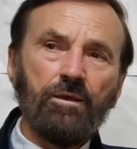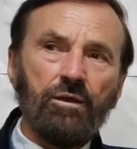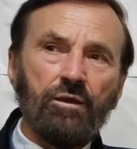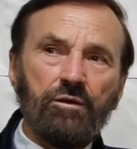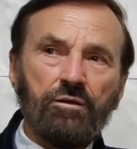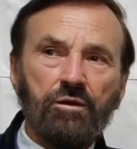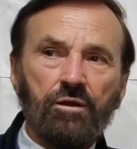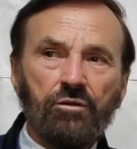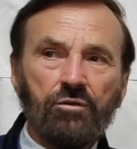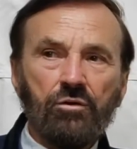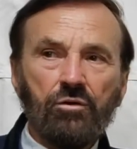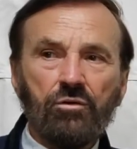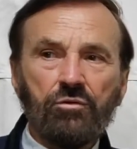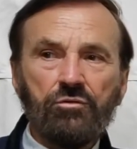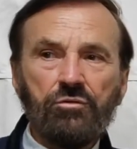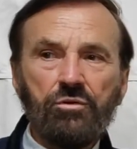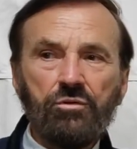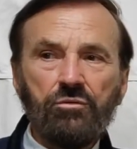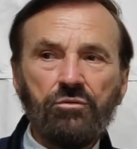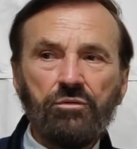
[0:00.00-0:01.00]
Now, there are
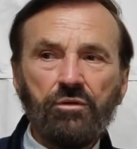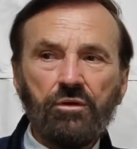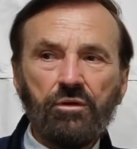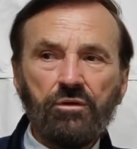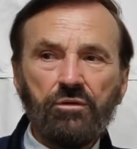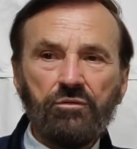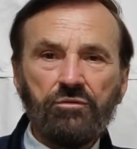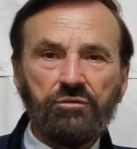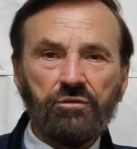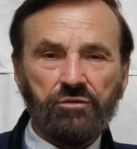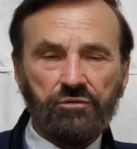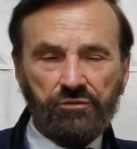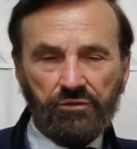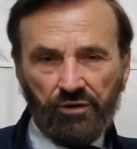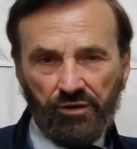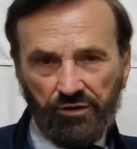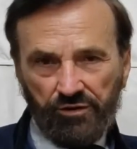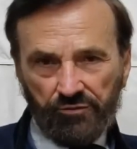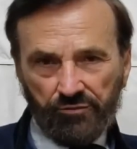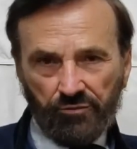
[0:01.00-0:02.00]
two things
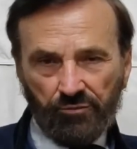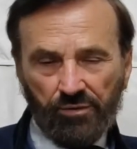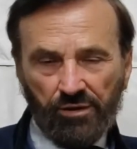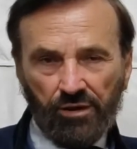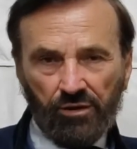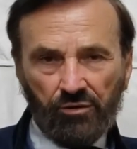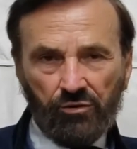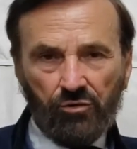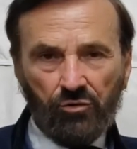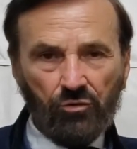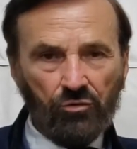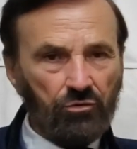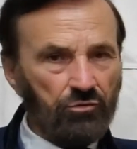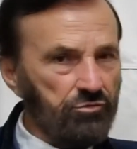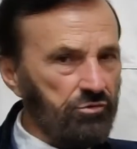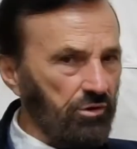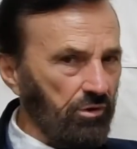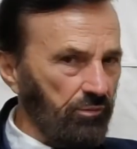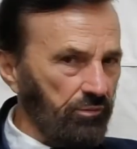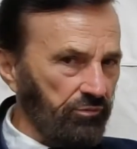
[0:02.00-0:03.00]
distinctive about Colonel
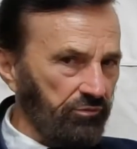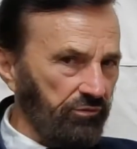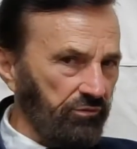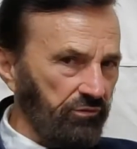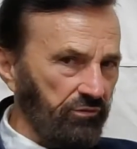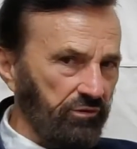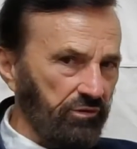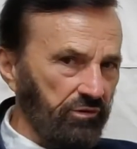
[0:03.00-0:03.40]
Jefferson C.